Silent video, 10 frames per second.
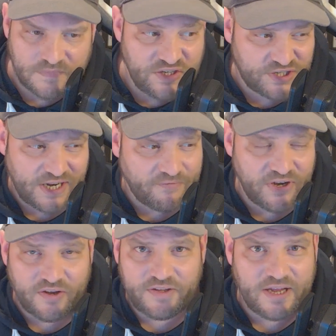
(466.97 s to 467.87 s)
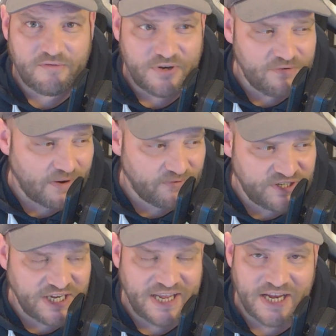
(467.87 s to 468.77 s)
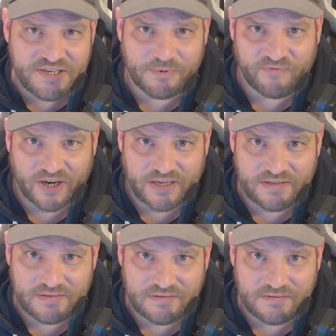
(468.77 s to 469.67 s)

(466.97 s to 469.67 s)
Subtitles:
You should have an idea on your average engagement rate.